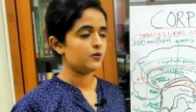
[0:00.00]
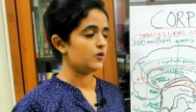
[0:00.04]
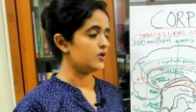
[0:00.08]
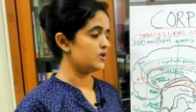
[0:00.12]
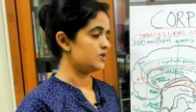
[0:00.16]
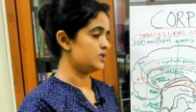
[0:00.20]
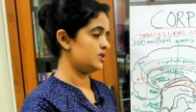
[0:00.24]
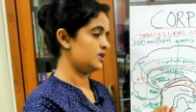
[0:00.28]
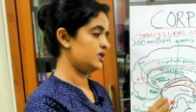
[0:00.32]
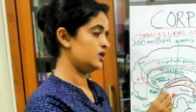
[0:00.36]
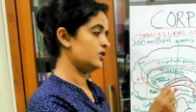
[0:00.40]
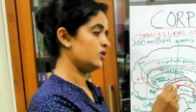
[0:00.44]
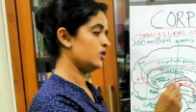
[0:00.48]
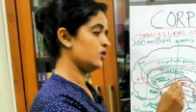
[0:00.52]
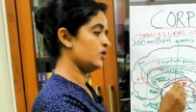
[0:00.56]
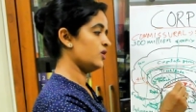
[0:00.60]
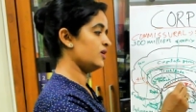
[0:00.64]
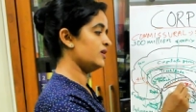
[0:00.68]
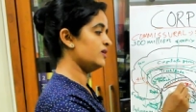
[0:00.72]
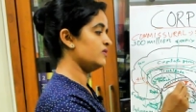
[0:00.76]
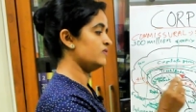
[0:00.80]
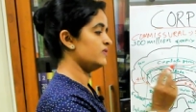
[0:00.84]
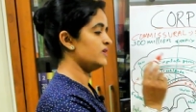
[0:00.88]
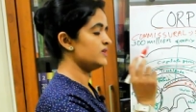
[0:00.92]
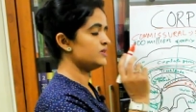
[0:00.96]
Posterior
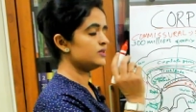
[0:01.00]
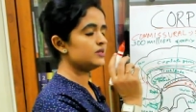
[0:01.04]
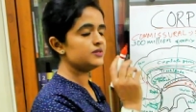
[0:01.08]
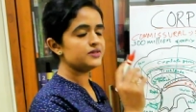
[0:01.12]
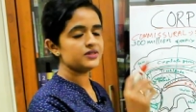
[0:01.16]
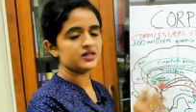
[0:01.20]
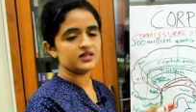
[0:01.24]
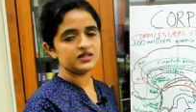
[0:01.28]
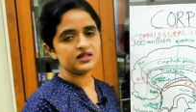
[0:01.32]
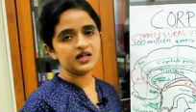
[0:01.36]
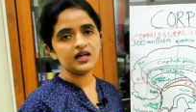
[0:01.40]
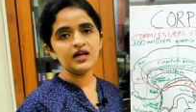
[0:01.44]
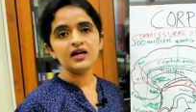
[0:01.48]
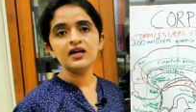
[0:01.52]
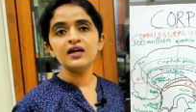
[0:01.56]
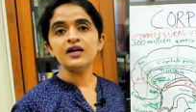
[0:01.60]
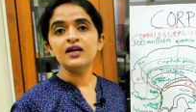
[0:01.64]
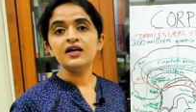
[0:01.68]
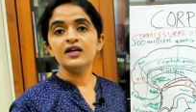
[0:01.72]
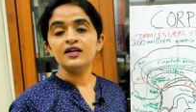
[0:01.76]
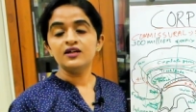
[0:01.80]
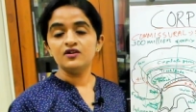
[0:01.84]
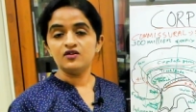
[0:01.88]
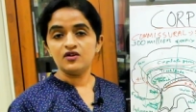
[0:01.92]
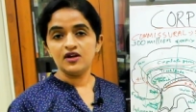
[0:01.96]
choroidal vessels and the
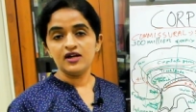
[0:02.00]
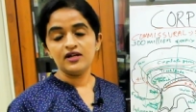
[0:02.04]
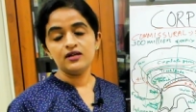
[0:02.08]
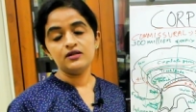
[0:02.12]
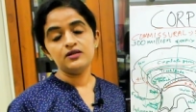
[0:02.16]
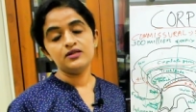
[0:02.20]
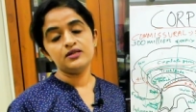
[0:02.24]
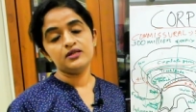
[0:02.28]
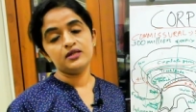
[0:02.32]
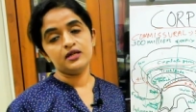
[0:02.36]
great